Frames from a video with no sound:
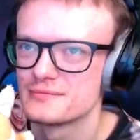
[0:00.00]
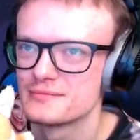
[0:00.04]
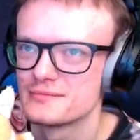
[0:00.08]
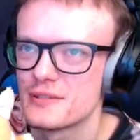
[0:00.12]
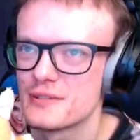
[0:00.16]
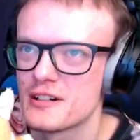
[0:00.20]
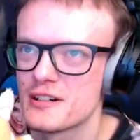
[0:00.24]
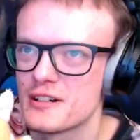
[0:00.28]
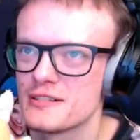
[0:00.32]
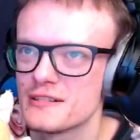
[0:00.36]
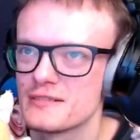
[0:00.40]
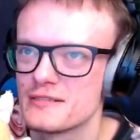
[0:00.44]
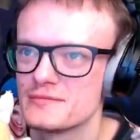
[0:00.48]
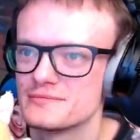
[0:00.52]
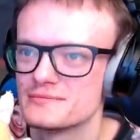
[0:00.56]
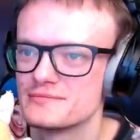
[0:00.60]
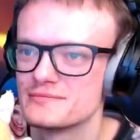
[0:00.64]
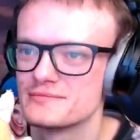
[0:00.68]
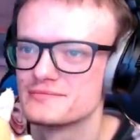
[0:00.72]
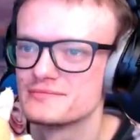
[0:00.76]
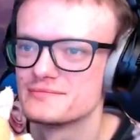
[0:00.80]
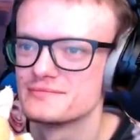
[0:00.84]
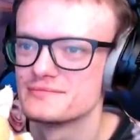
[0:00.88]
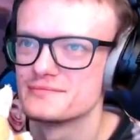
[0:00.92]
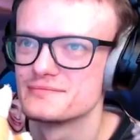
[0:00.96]
Bruh.
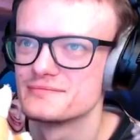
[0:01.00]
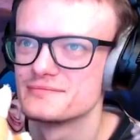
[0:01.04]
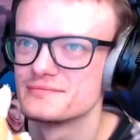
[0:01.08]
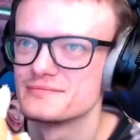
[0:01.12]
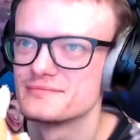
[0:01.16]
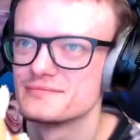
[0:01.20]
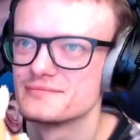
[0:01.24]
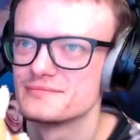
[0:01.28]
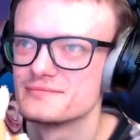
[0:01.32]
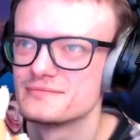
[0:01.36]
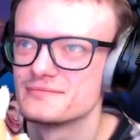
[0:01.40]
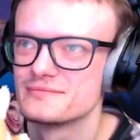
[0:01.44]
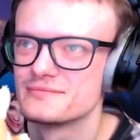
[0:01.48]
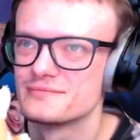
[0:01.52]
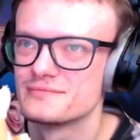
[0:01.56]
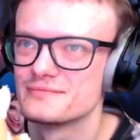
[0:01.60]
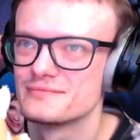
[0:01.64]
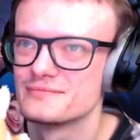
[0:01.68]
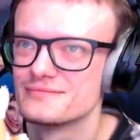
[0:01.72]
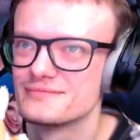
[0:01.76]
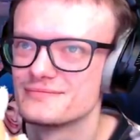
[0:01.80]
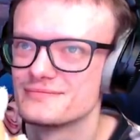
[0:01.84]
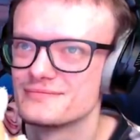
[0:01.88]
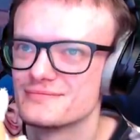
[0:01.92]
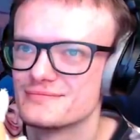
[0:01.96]
Hot, oh,
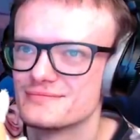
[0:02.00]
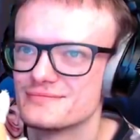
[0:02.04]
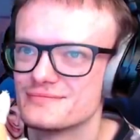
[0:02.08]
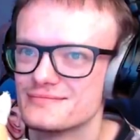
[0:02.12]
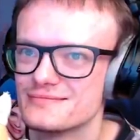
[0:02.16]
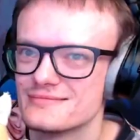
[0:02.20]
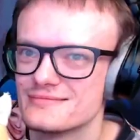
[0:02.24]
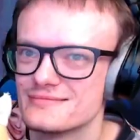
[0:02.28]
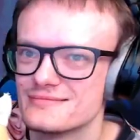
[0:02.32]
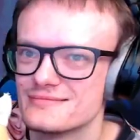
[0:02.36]
oh, hot oh,